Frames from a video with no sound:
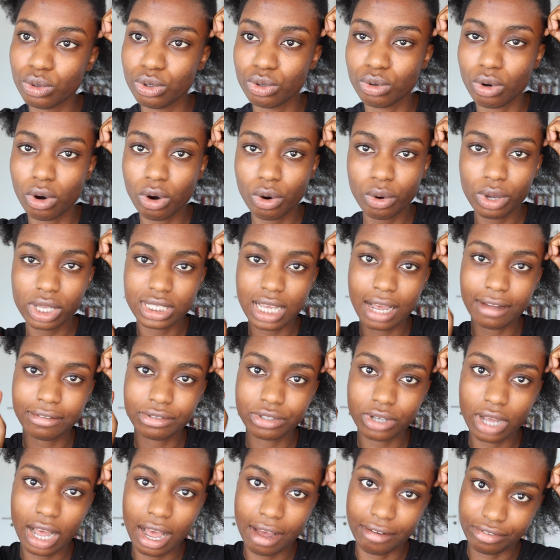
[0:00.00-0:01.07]
you always have
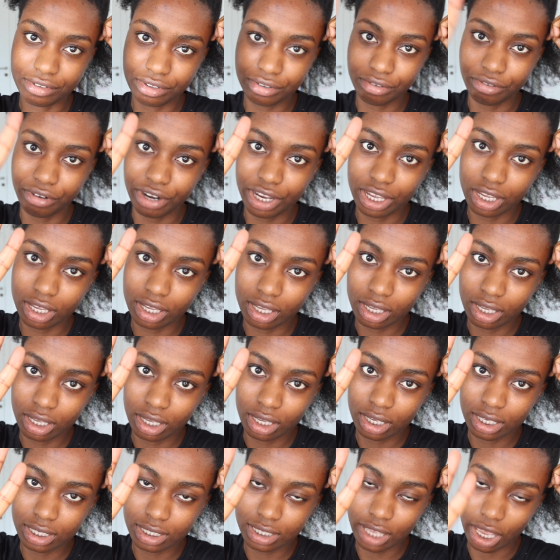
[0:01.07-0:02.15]
to have 3
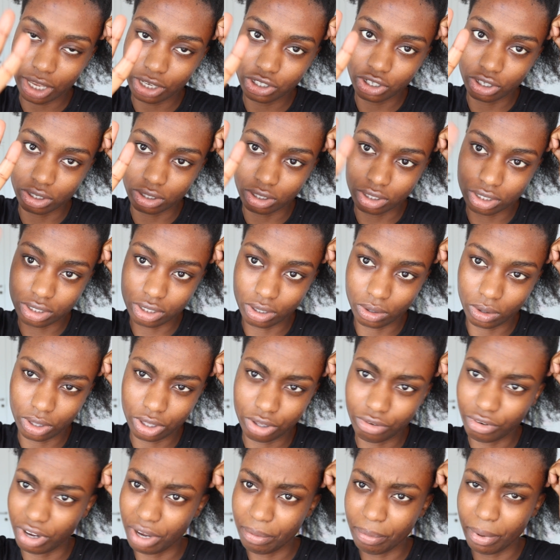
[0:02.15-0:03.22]
sections or
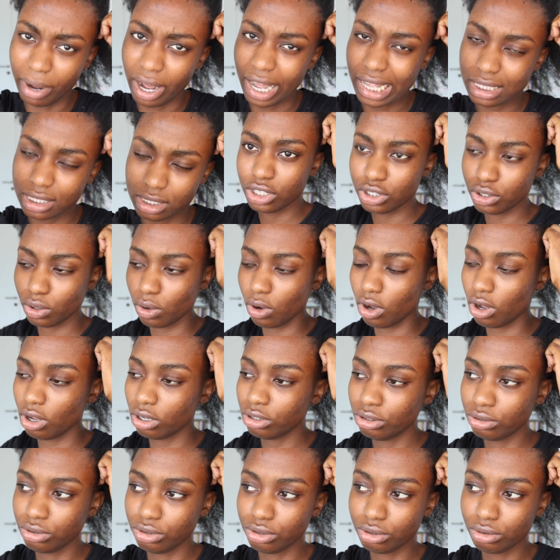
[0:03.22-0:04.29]
3 parts. So all
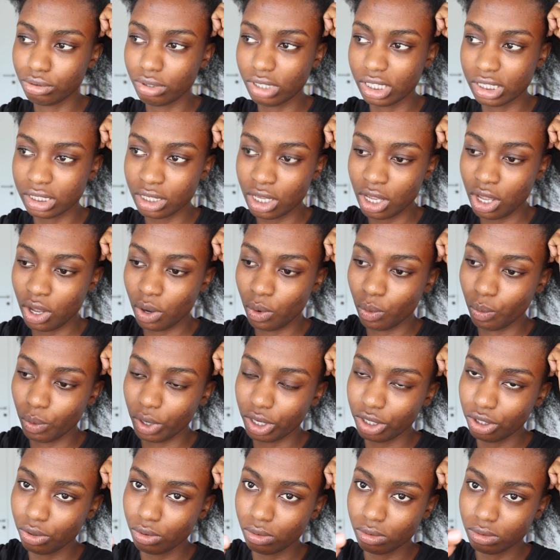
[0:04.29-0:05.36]
you do is,
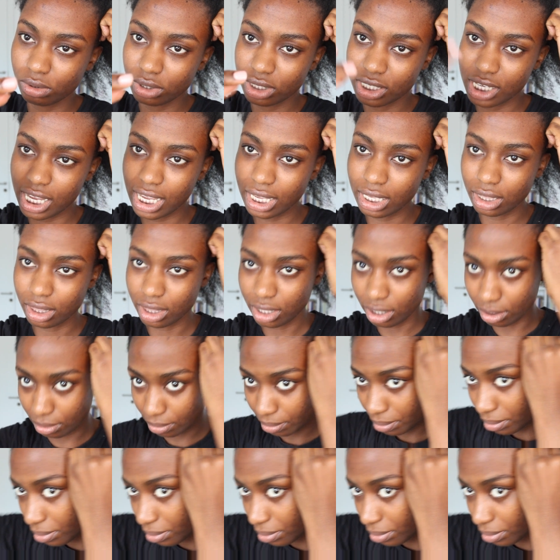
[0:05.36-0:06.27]
when you take the